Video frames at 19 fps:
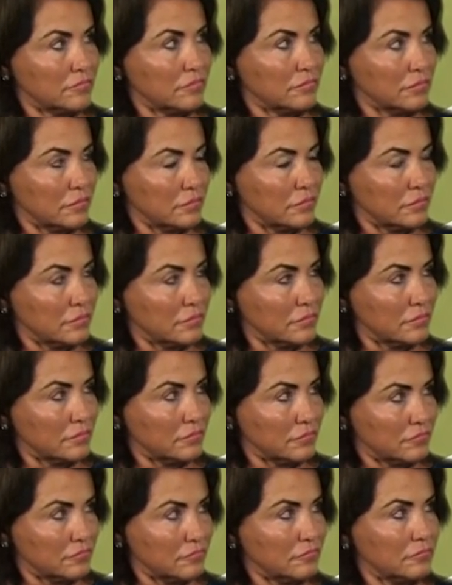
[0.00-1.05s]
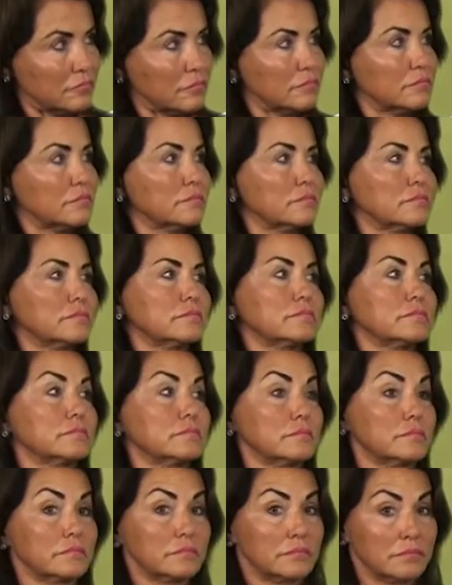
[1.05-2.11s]

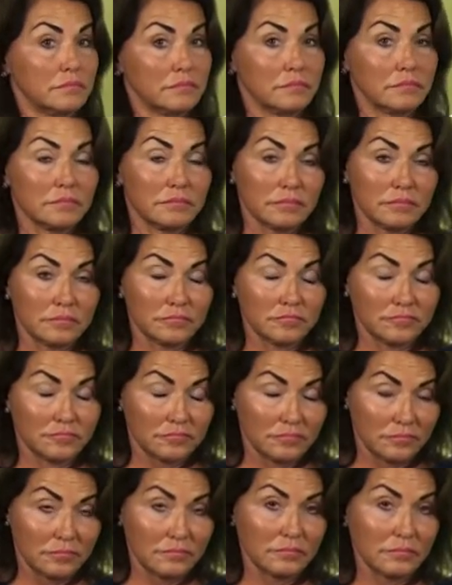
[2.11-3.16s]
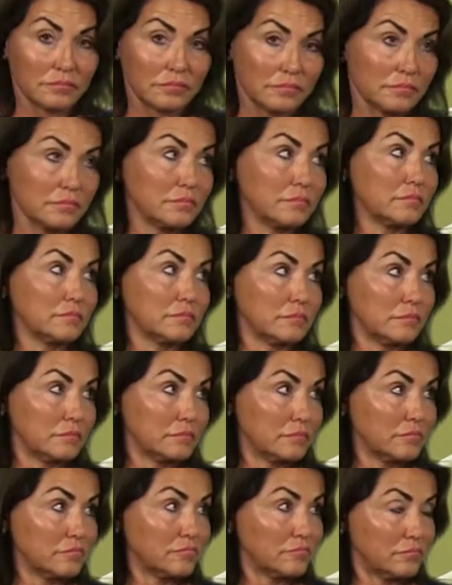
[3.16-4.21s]

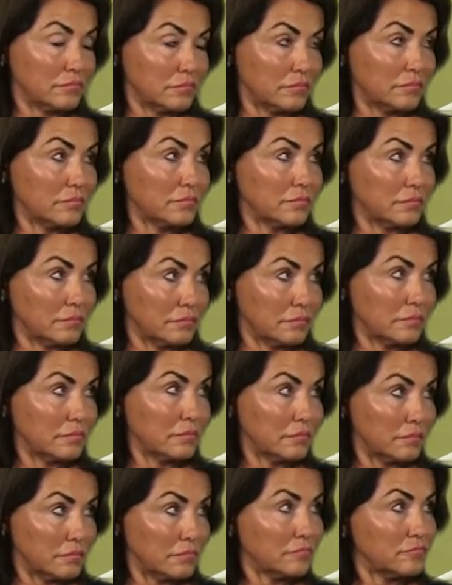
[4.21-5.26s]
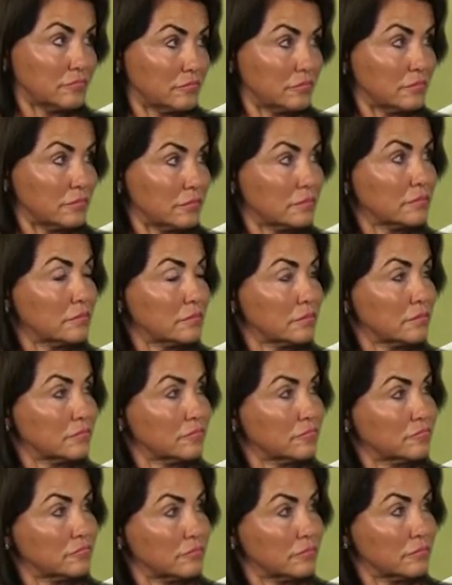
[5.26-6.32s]

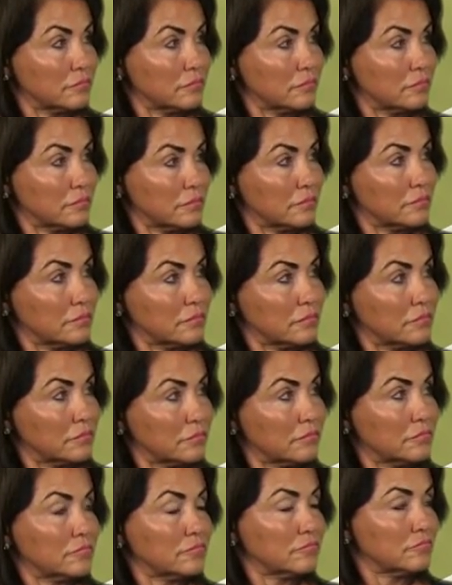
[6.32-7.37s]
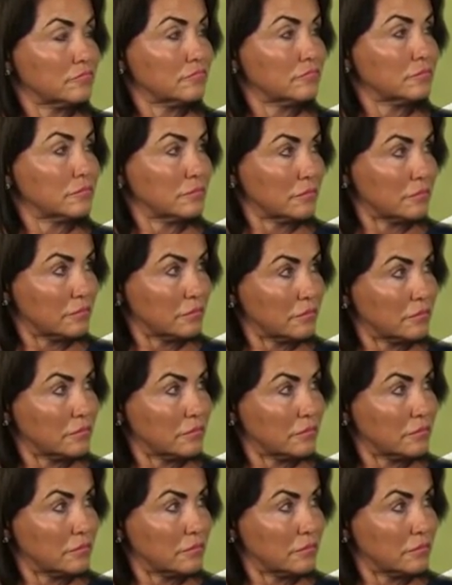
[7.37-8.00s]
(silent)